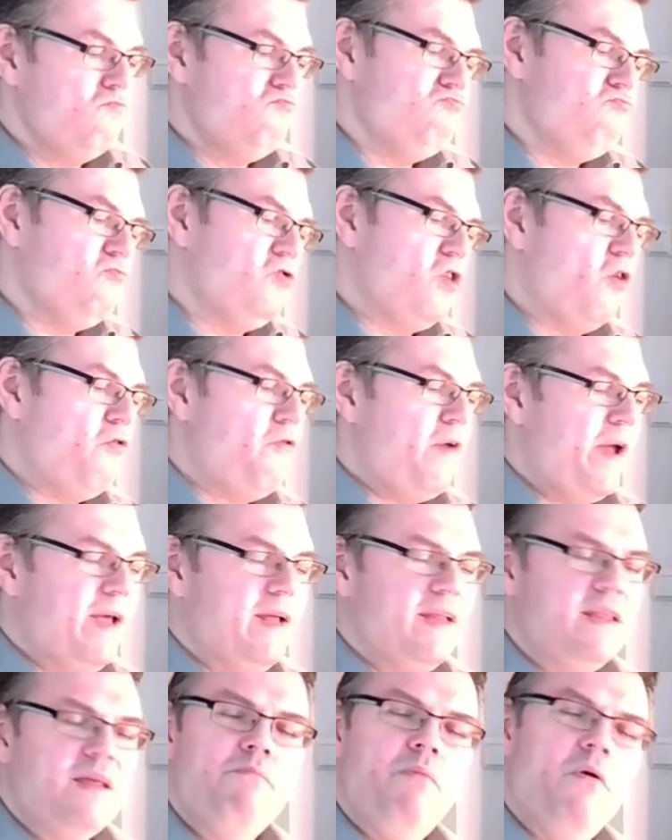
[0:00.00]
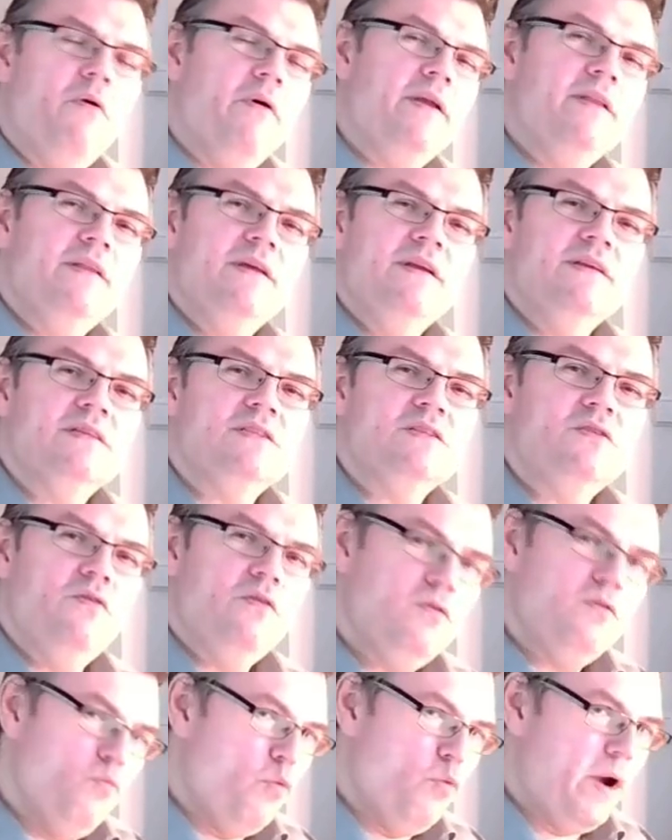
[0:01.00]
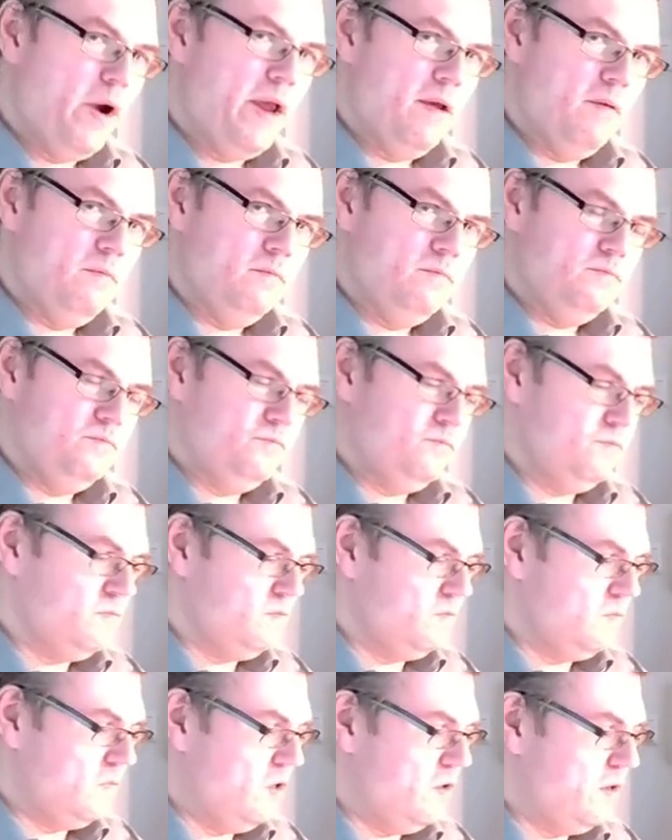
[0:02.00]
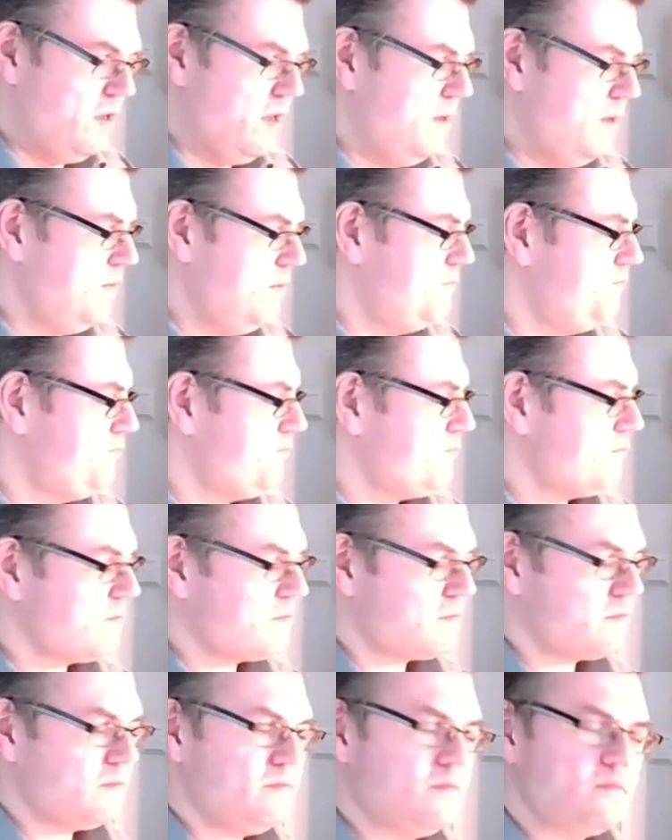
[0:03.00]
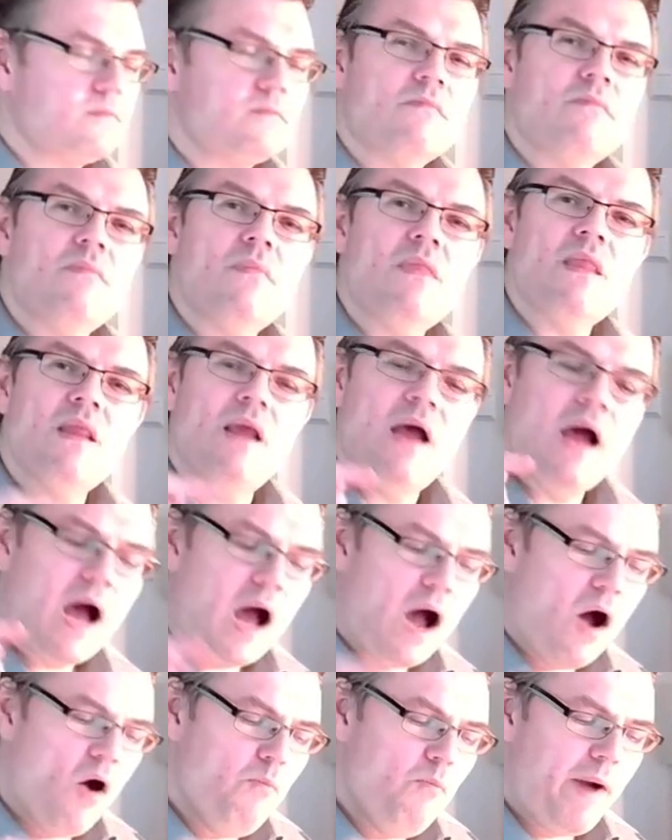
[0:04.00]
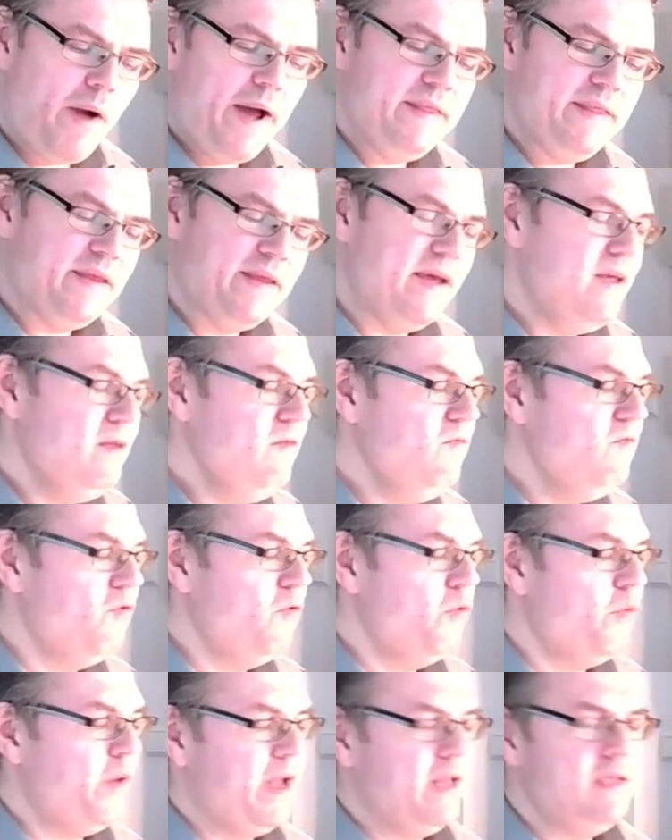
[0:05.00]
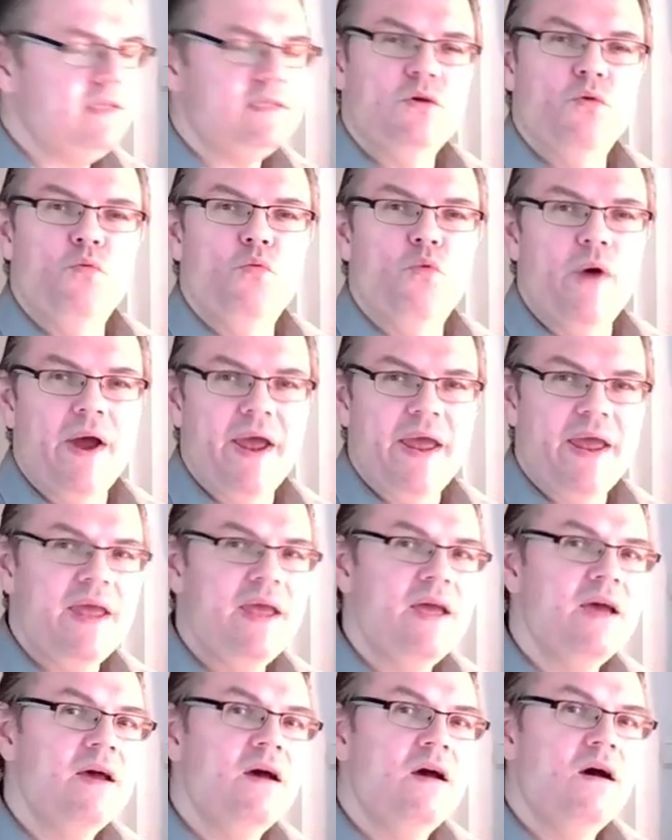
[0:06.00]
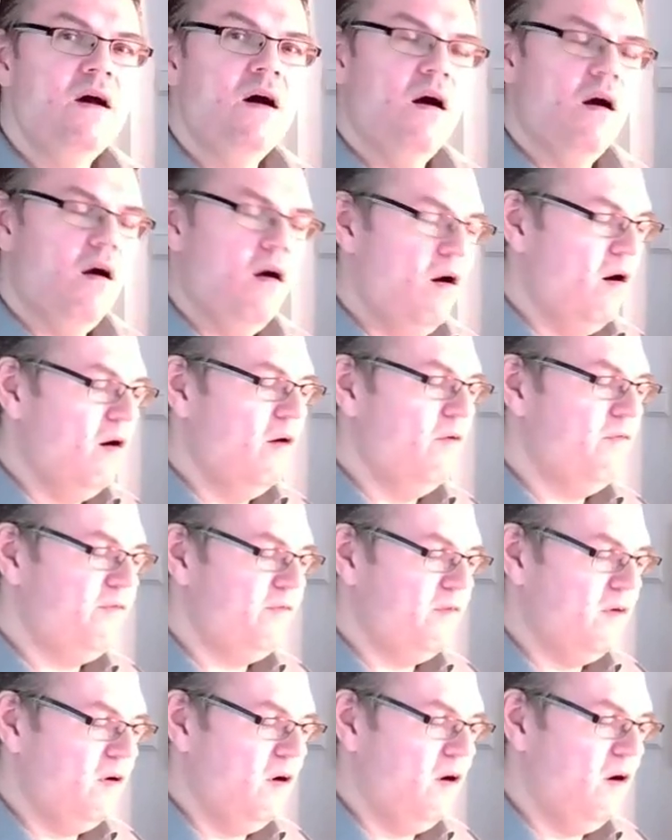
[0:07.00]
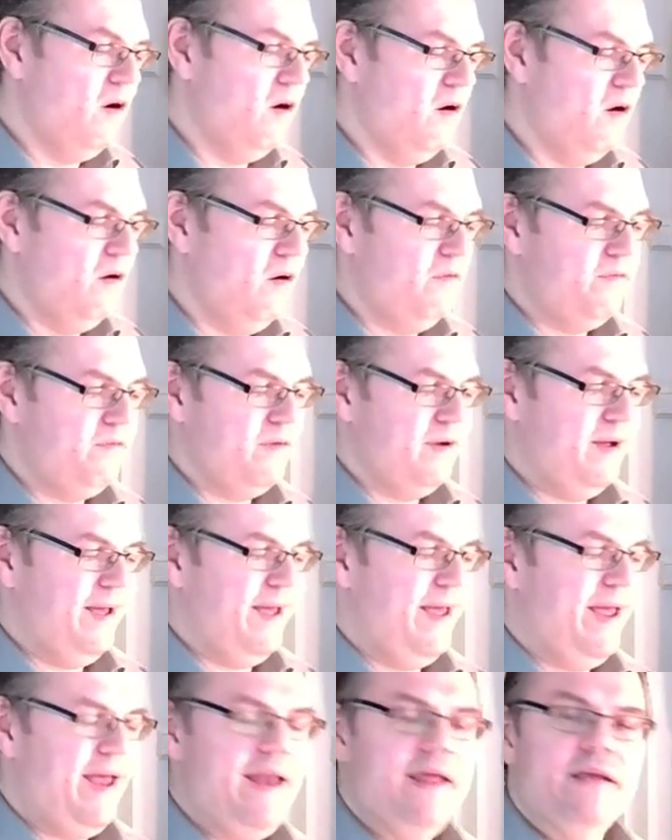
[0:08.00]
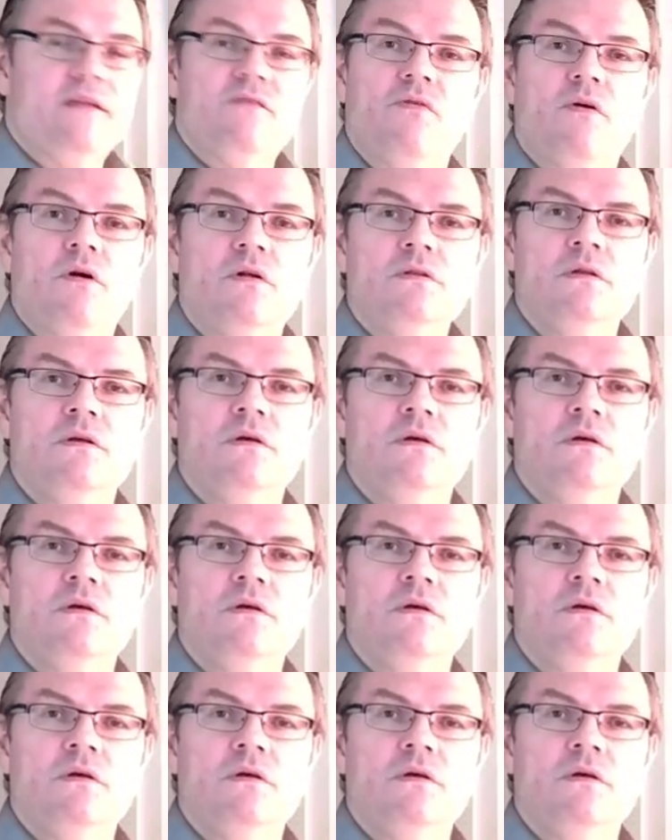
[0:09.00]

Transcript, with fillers: direct the point in a certain way. Okay? How might I influence the way of, of uh, electron?